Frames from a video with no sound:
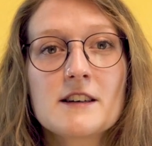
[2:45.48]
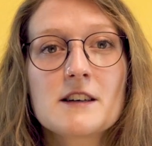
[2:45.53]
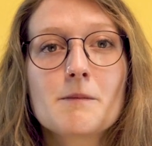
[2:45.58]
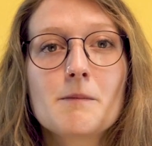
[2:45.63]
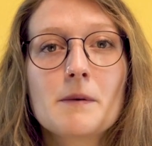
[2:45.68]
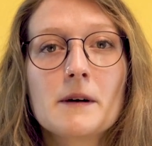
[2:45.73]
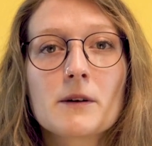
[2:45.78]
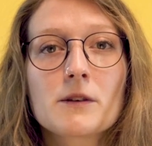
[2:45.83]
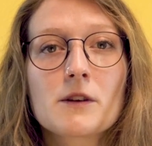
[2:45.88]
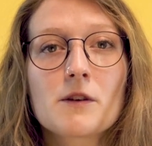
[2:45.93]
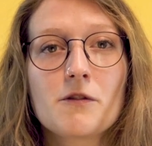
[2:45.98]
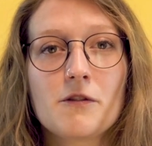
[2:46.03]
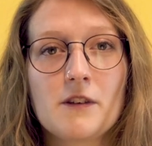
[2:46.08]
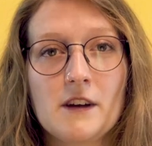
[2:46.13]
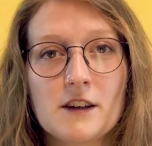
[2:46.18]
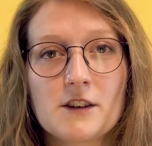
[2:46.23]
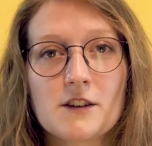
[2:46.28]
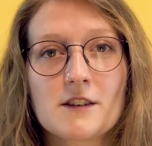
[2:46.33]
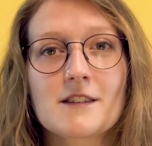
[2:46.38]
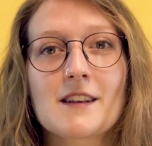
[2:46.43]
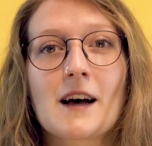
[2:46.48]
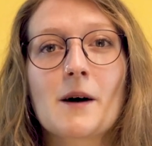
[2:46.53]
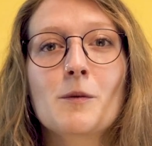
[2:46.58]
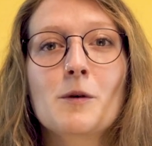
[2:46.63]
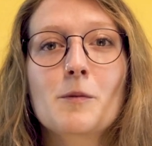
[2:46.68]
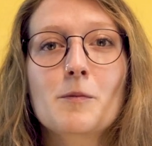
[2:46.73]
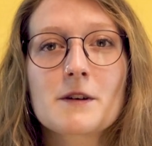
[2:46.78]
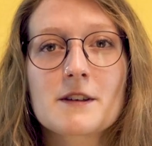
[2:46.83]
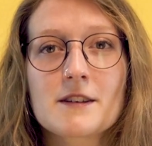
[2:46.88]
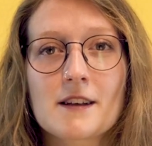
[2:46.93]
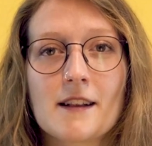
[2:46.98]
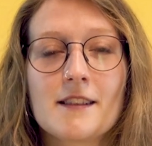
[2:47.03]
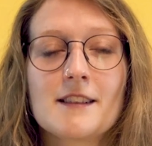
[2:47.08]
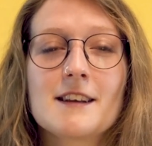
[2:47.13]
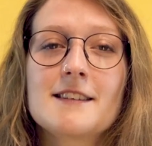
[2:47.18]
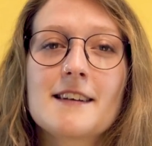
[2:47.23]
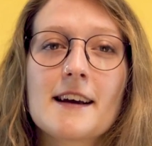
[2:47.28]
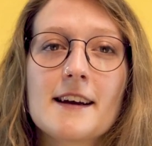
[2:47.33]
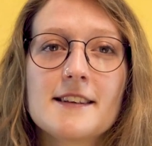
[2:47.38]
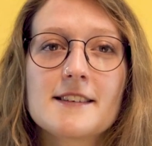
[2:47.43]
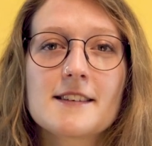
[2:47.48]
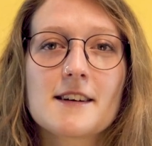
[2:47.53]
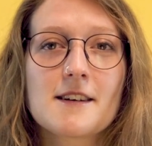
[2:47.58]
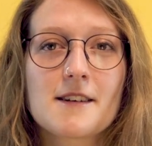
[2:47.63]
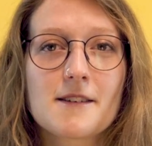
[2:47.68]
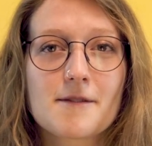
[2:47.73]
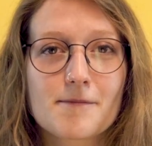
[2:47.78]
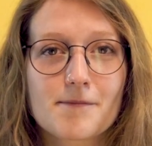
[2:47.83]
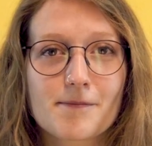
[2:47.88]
to build the features that will present the data.